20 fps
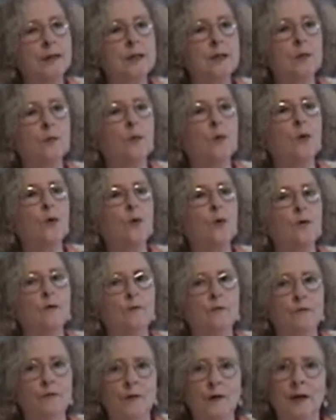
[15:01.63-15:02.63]
visible
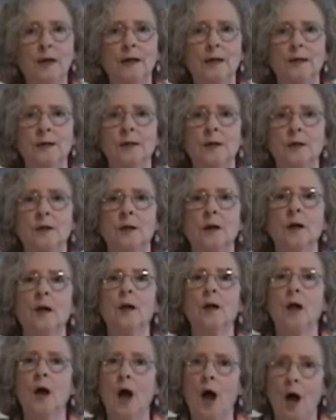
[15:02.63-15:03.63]
fist
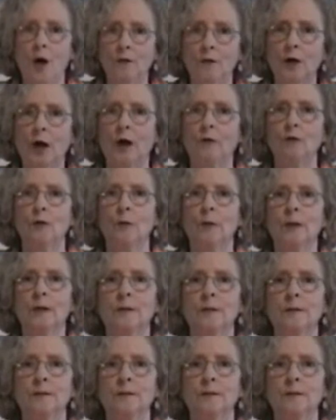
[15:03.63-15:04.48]
of government.